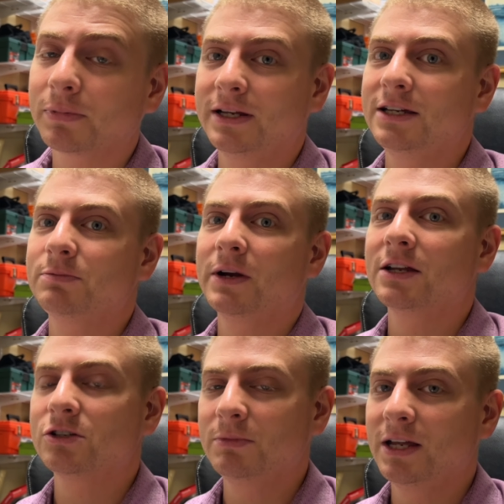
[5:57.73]
Please bring it
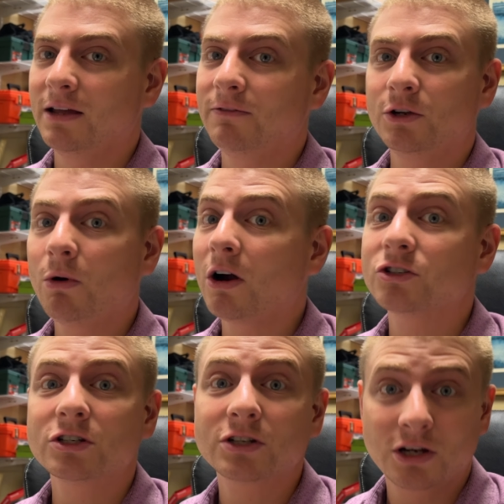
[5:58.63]
to me if you are just